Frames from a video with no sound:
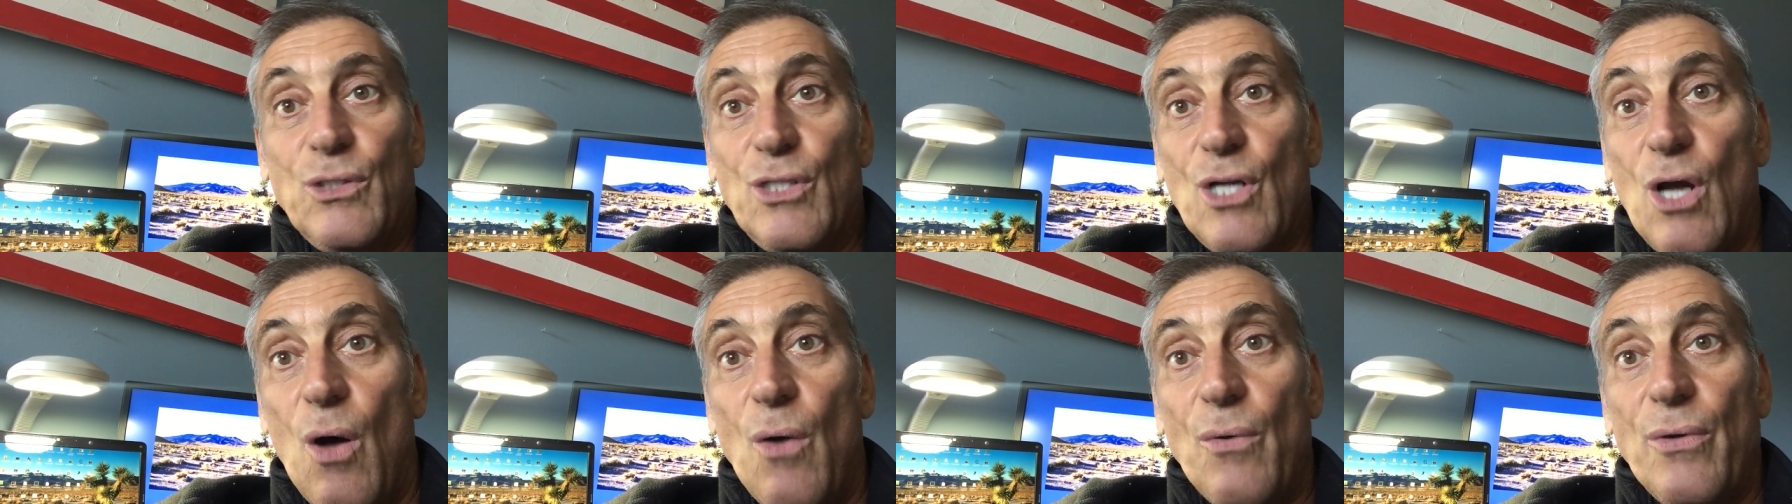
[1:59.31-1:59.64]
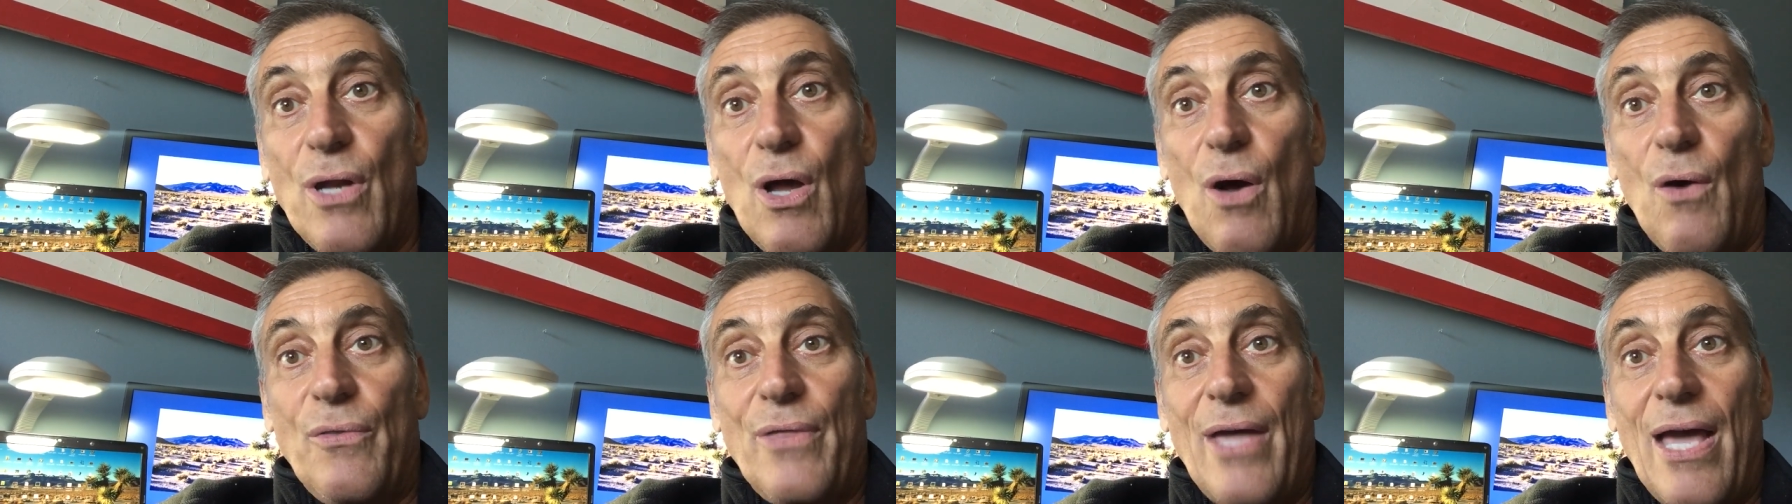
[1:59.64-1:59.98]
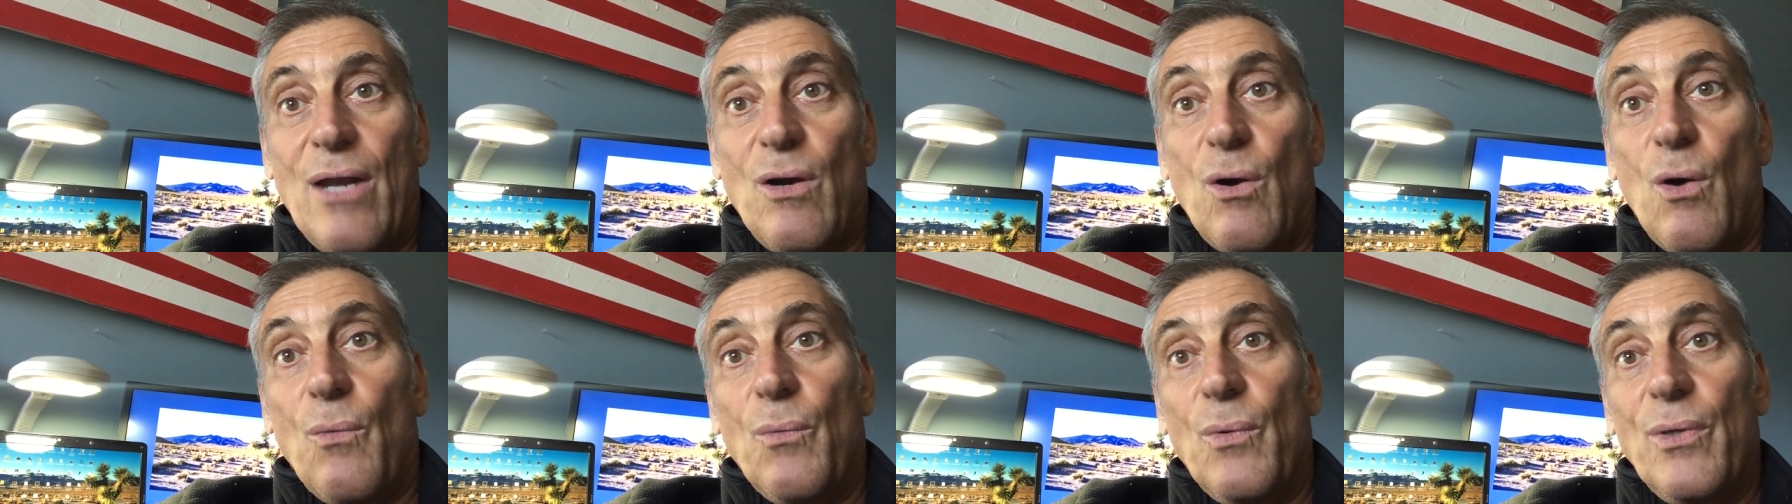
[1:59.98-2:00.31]
You don't know
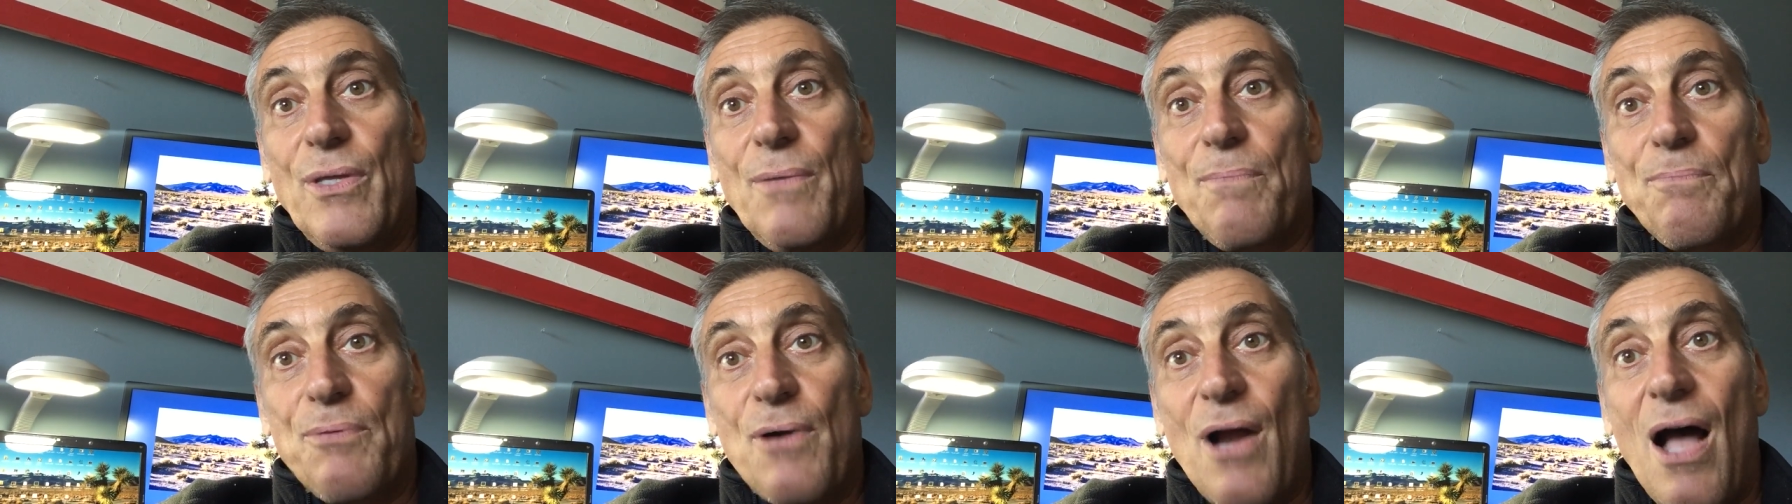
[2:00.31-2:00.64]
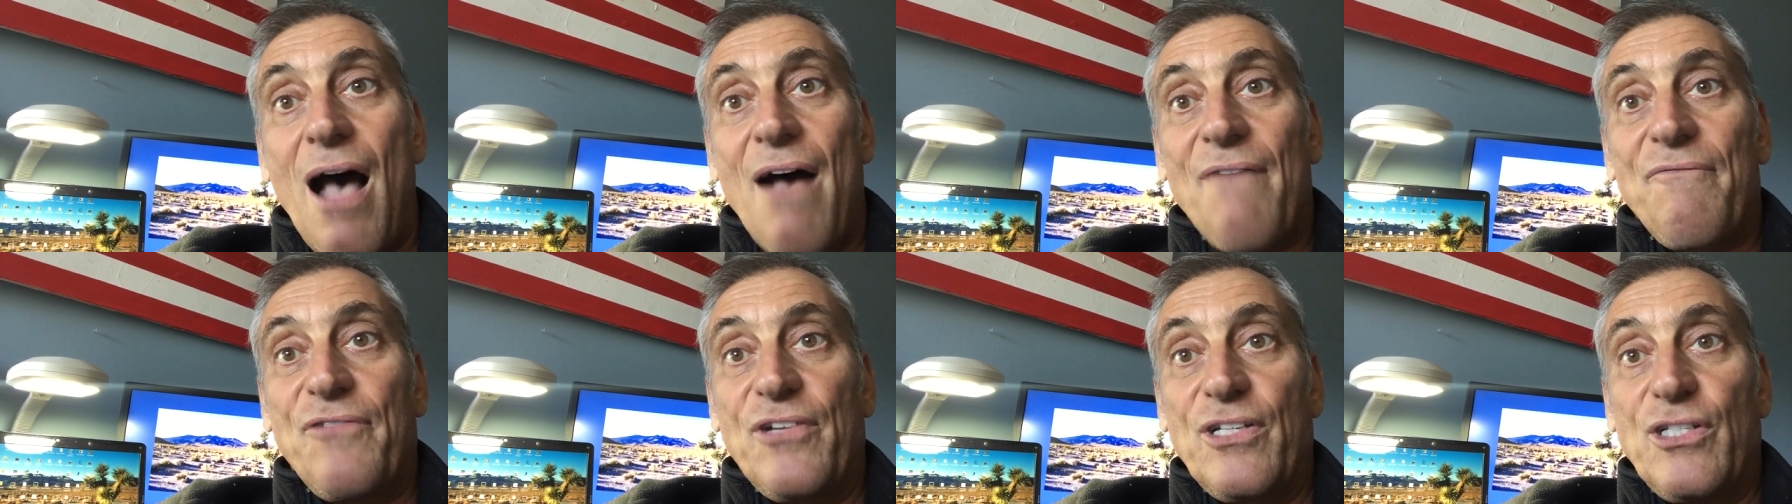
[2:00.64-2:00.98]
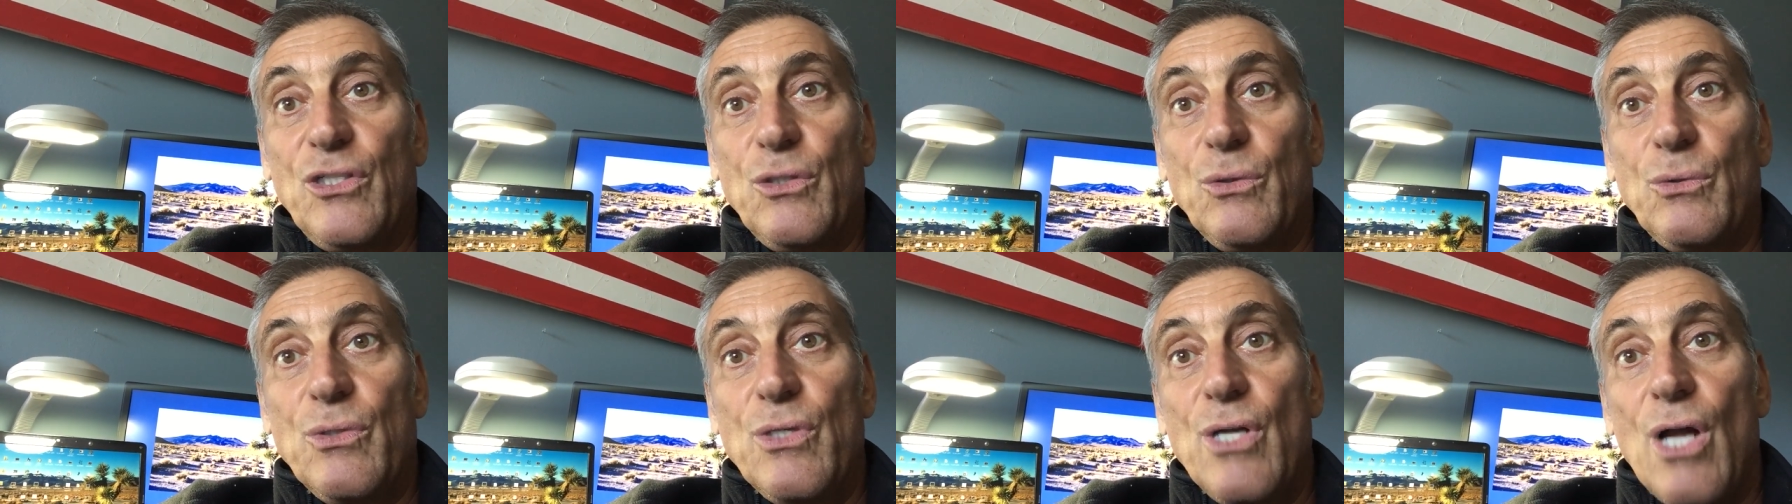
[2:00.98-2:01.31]
that. Or with a profit,
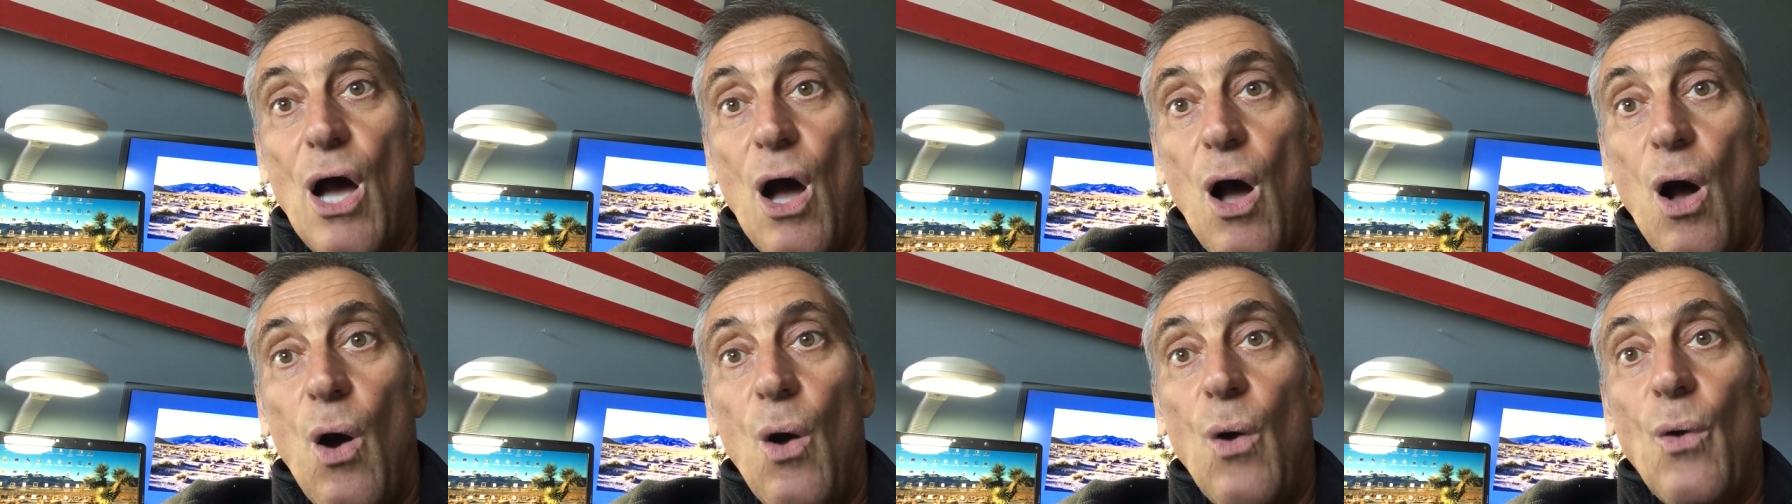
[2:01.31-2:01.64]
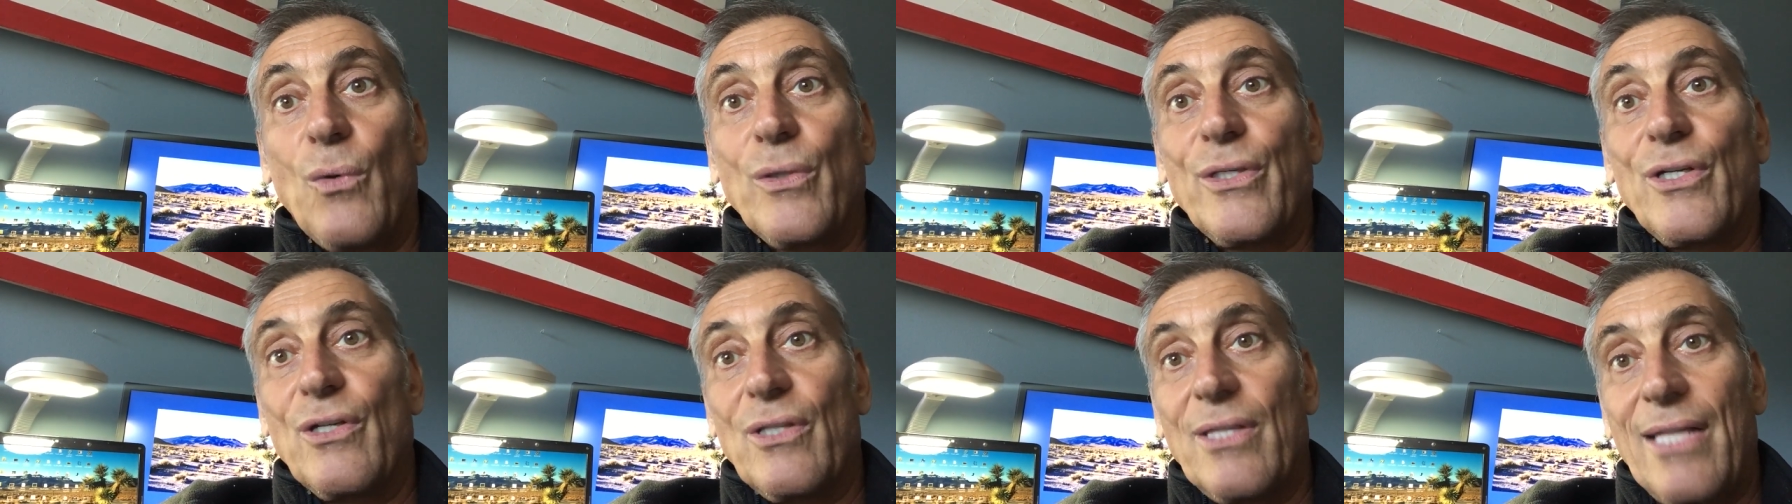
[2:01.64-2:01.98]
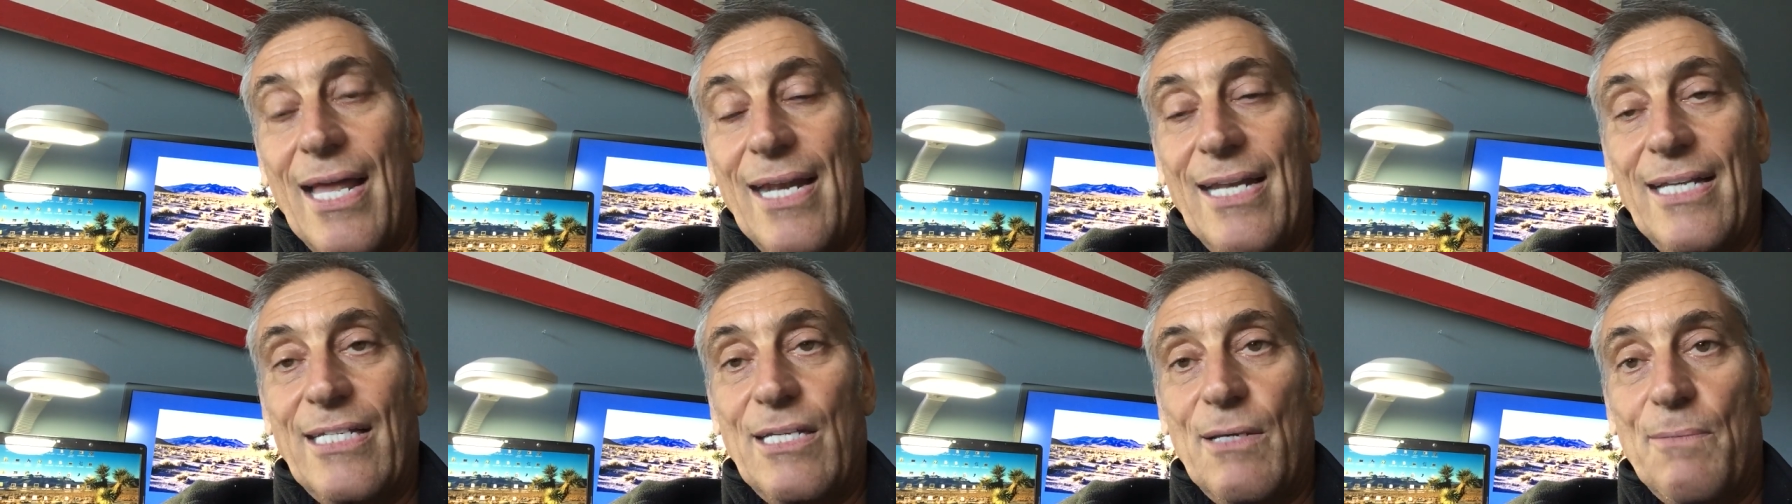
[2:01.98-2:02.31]
you know you're
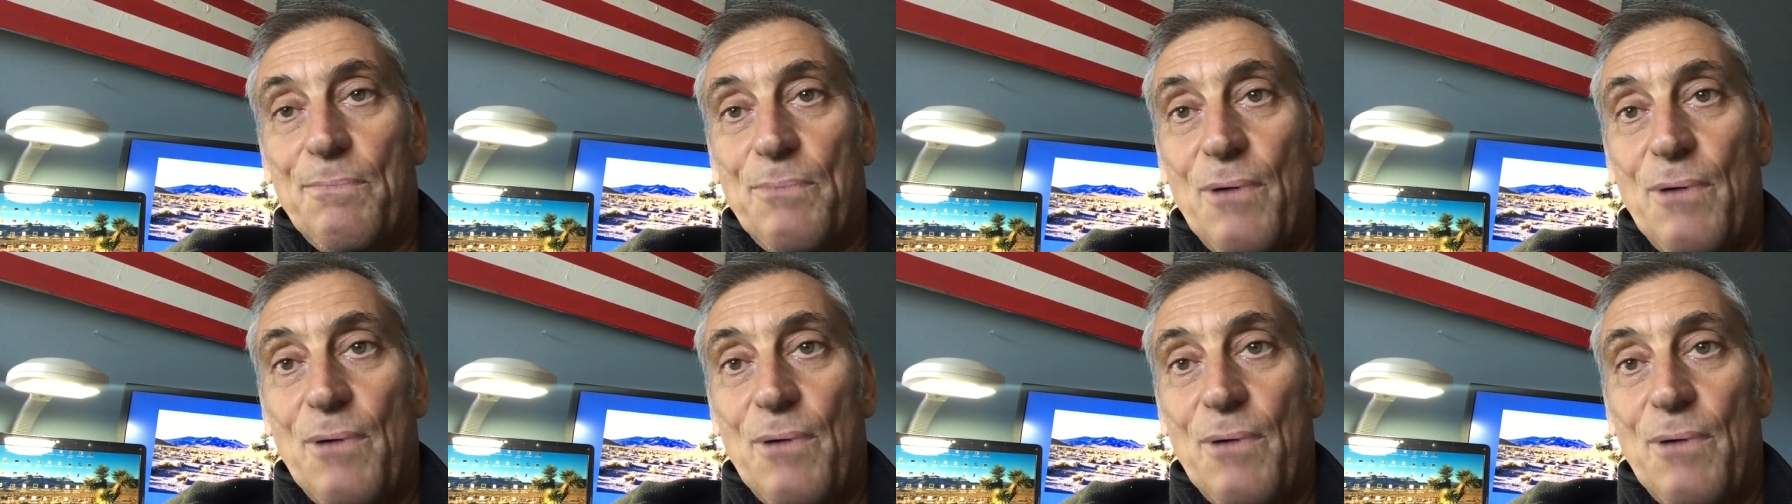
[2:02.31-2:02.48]
letting your